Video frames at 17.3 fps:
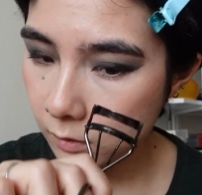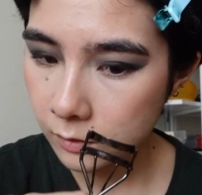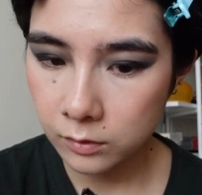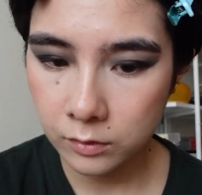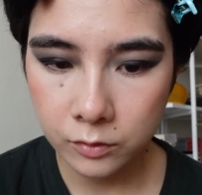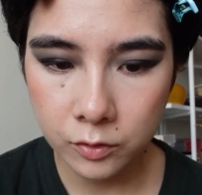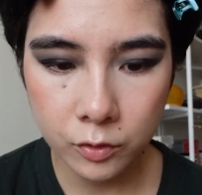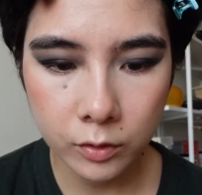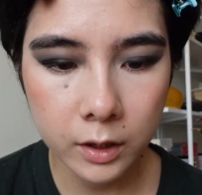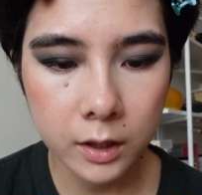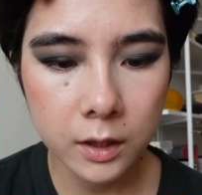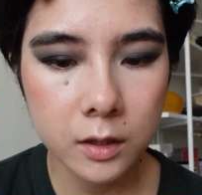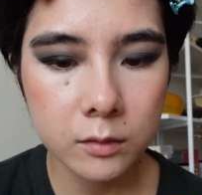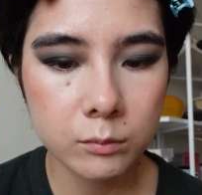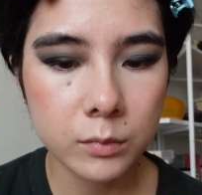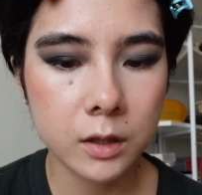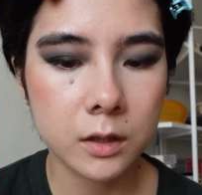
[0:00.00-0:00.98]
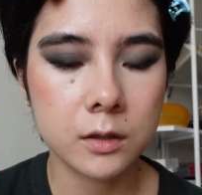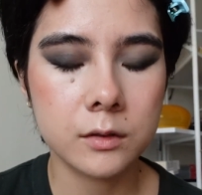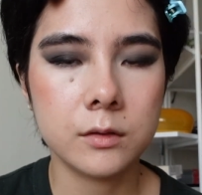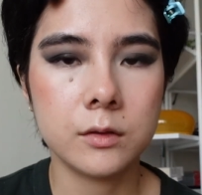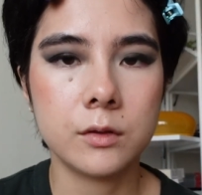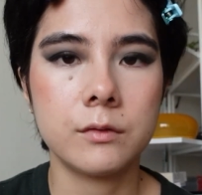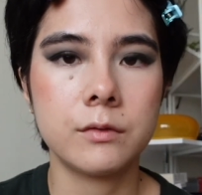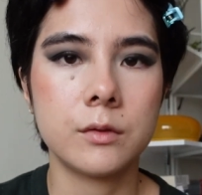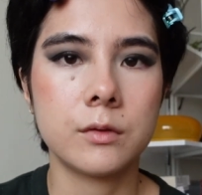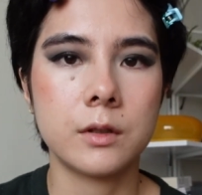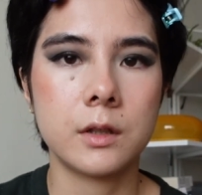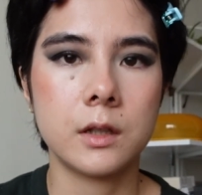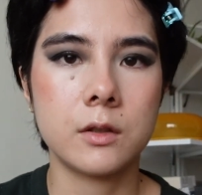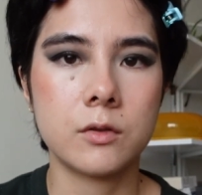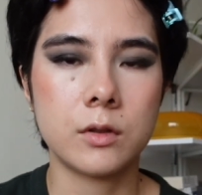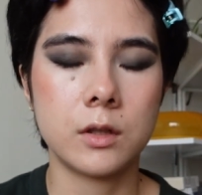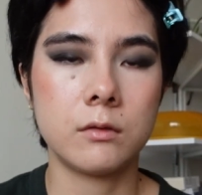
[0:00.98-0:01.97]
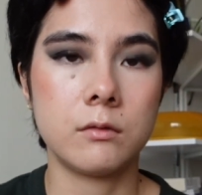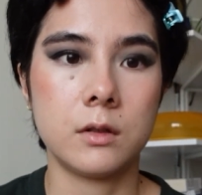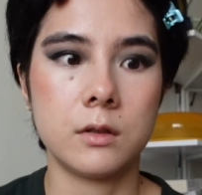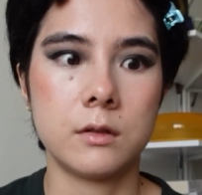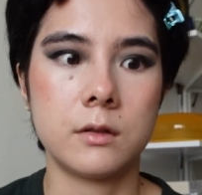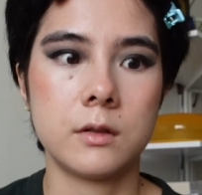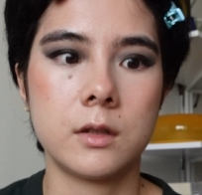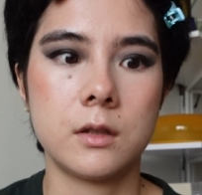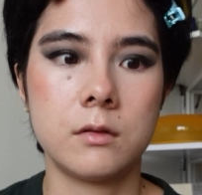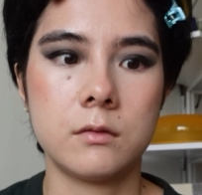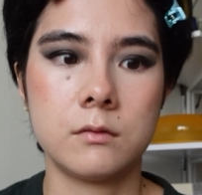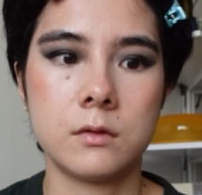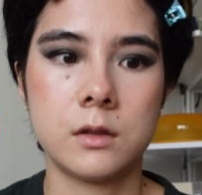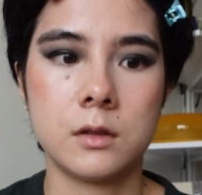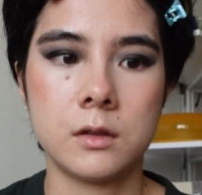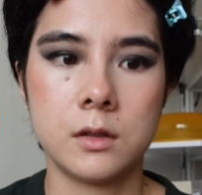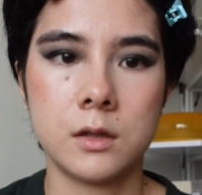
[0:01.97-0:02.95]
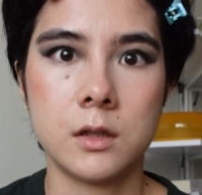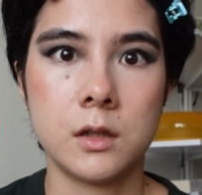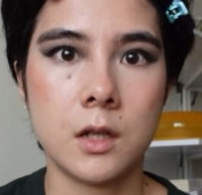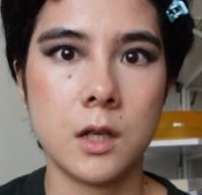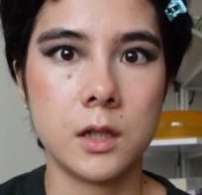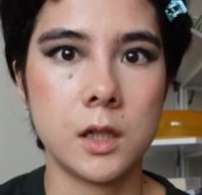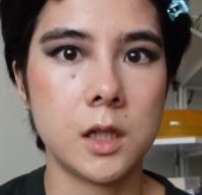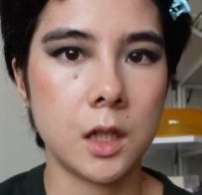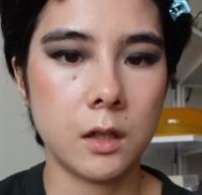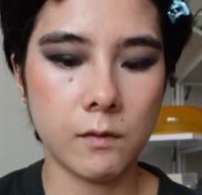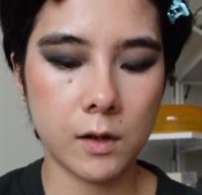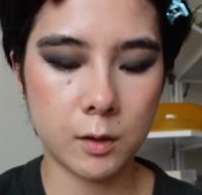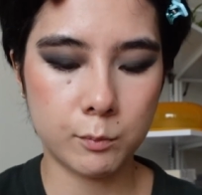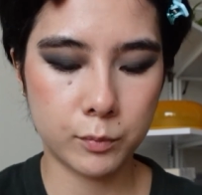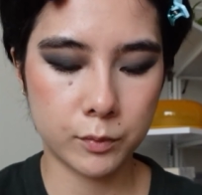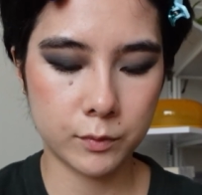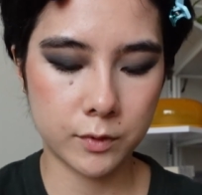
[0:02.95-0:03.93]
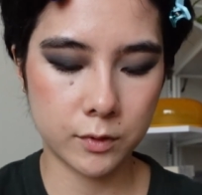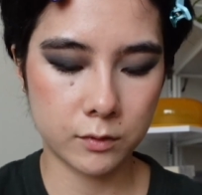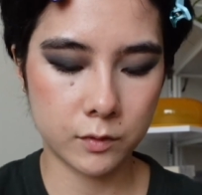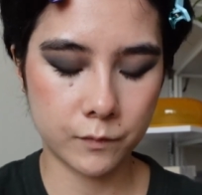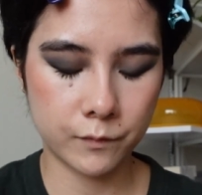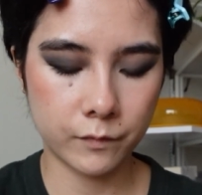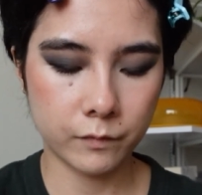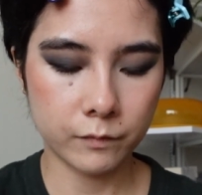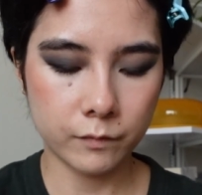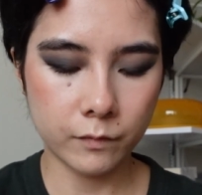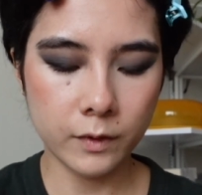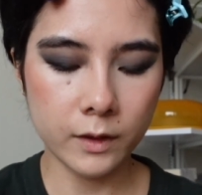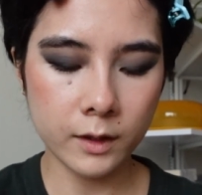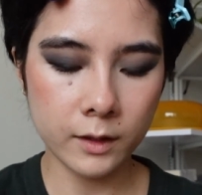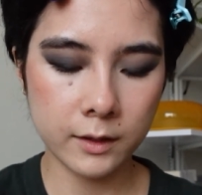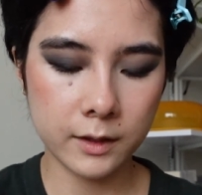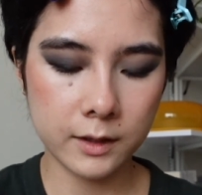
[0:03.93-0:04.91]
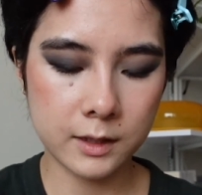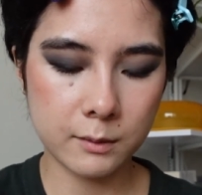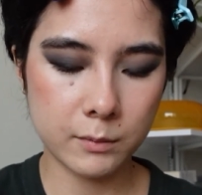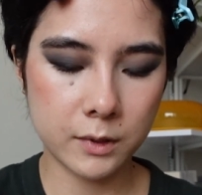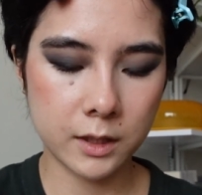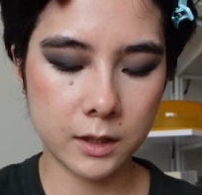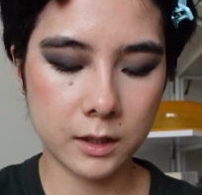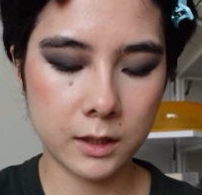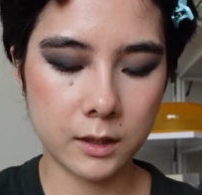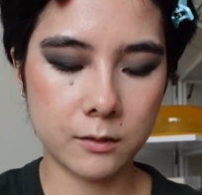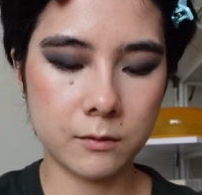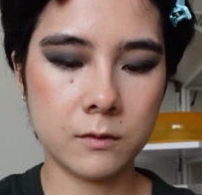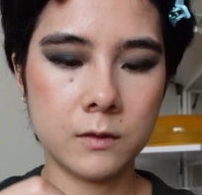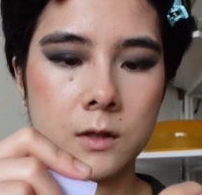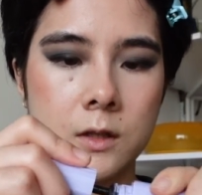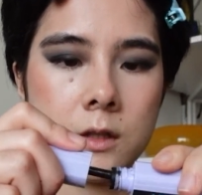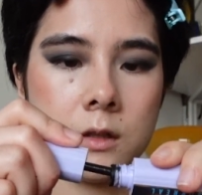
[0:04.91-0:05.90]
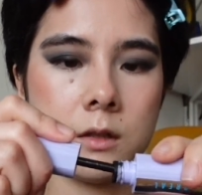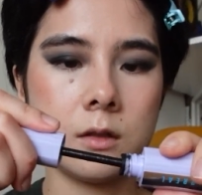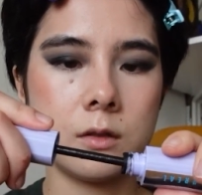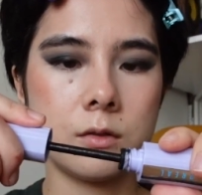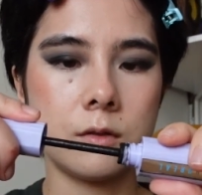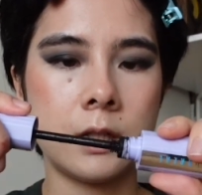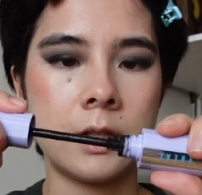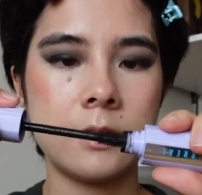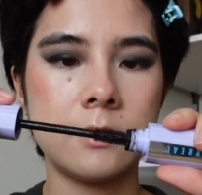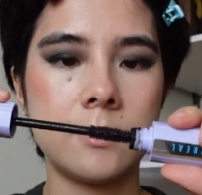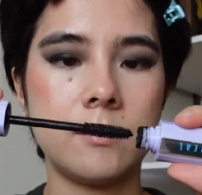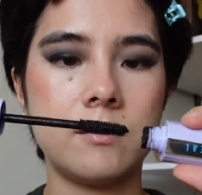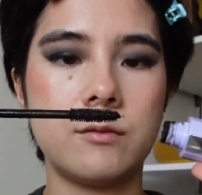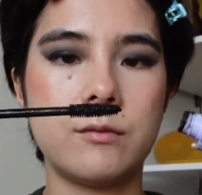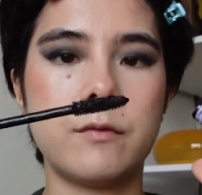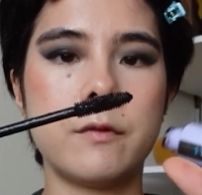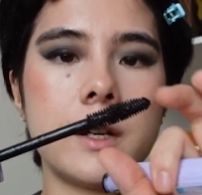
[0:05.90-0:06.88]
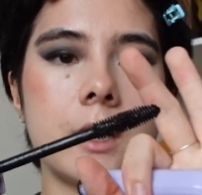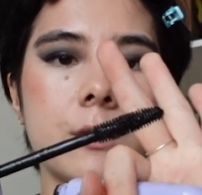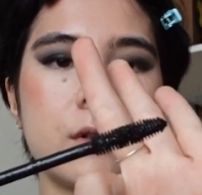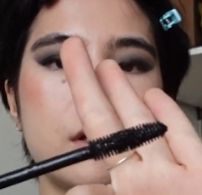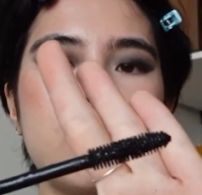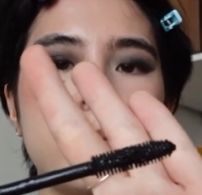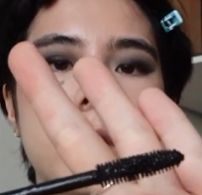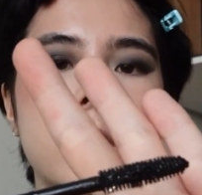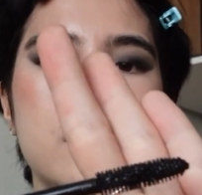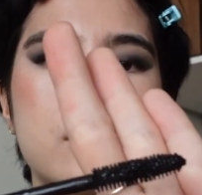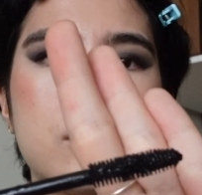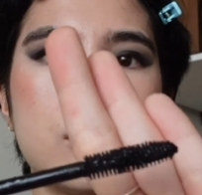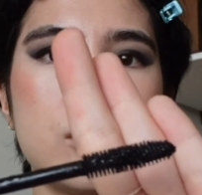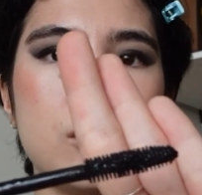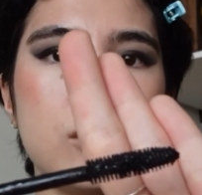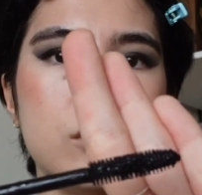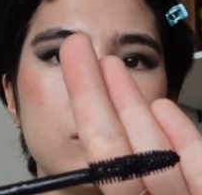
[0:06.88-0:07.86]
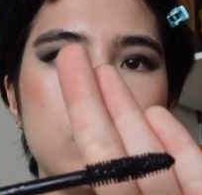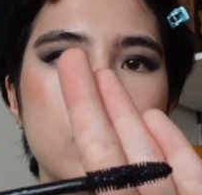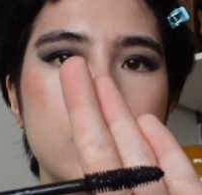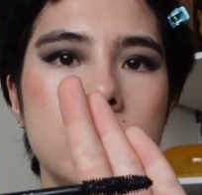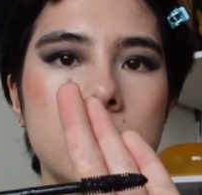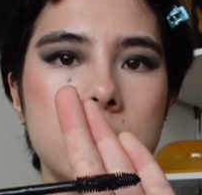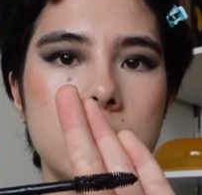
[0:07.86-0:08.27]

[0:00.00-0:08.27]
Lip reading: to try it, but you know, of course he tried once and gave up, so it's mine now. So it has a very big tube.